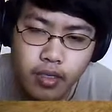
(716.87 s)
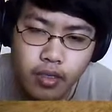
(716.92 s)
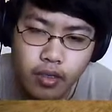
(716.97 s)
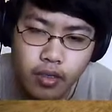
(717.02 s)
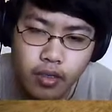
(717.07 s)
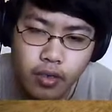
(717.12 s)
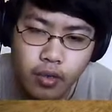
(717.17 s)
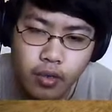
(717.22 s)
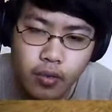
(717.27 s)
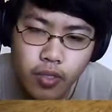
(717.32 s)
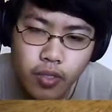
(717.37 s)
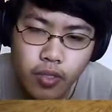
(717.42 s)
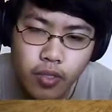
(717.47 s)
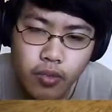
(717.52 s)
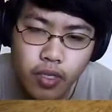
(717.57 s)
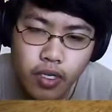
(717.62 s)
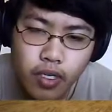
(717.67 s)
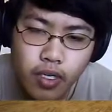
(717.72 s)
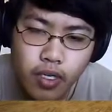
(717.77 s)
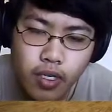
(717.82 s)
Don't know what's
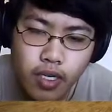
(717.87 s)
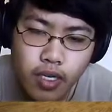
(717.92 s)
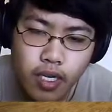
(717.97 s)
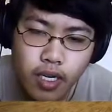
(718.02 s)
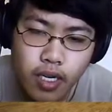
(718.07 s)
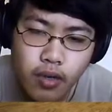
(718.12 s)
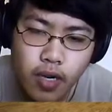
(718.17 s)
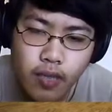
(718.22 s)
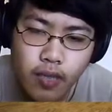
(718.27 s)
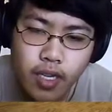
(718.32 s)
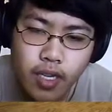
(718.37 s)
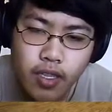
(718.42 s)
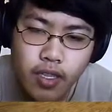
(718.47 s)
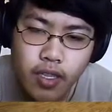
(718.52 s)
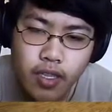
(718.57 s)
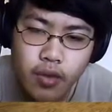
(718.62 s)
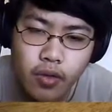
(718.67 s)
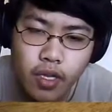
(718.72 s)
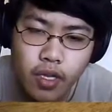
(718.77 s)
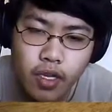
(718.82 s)
going on. I don't have anything
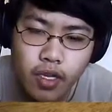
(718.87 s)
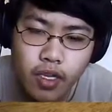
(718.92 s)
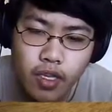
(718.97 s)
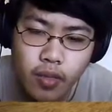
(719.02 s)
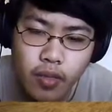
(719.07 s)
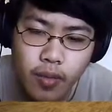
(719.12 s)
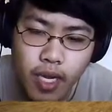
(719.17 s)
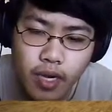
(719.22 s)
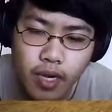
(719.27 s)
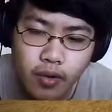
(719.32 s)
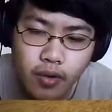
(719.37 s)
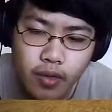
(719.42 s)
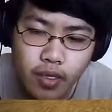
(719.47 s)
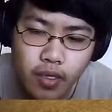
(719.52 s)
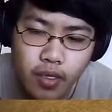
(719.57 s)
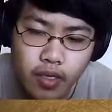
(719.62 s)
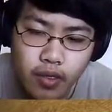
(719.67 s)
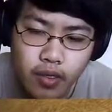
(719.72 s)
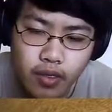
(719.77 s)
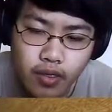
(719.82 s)
going on in the background either,